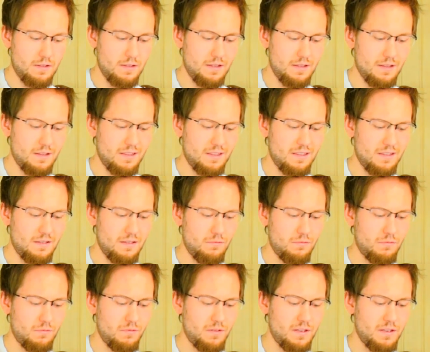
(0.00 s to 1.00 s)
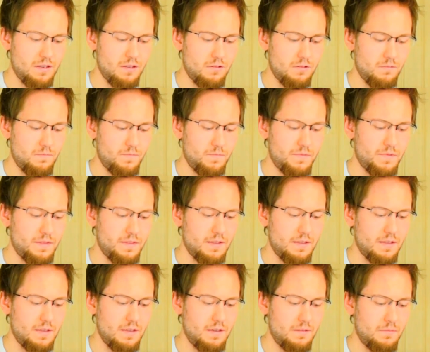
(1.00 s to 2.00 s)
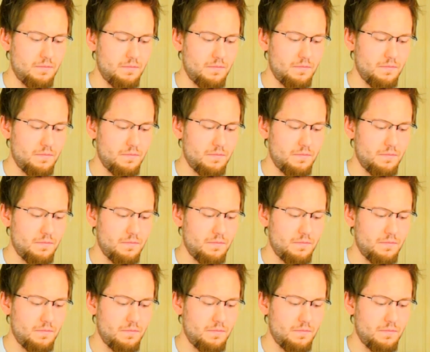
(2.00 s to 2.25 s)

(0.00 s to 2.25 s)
Let's see what we can do. Yep.